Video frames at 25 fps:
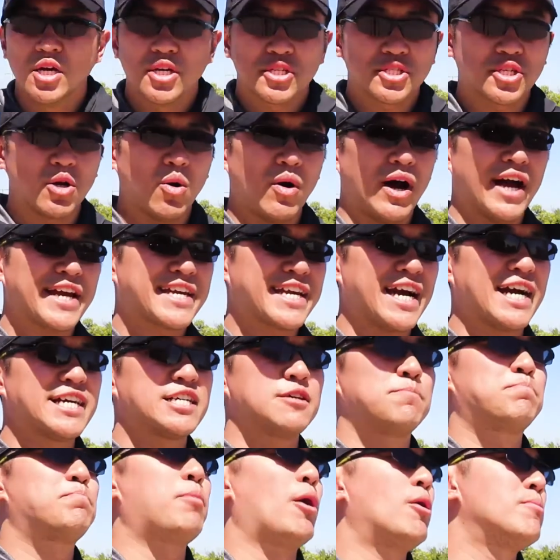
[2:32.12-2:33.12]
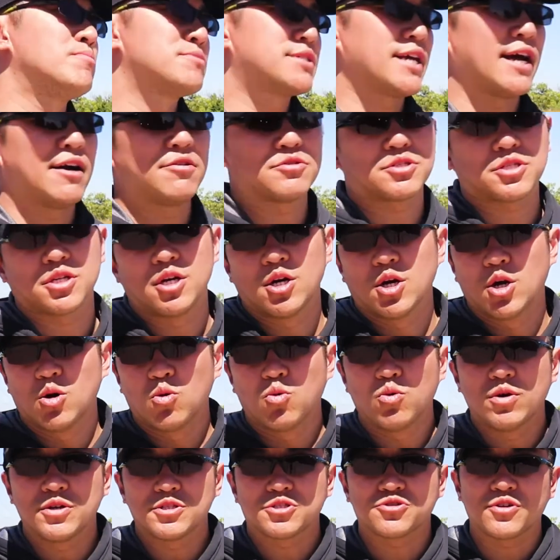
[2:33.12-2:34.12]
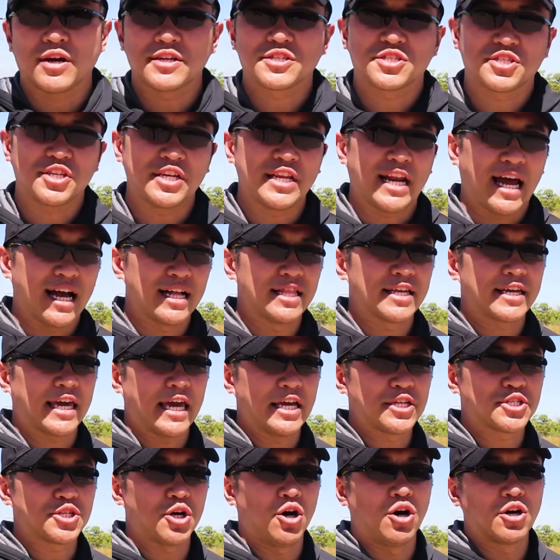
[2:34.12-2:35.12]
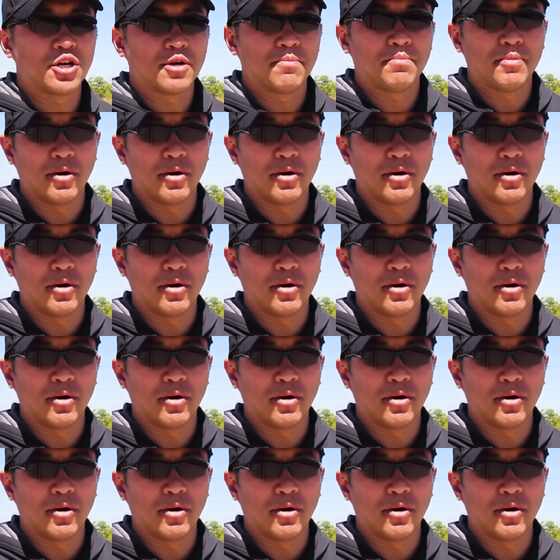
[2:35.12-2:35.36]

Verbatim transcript: So I kind of bombed out with trying to see an alligator on a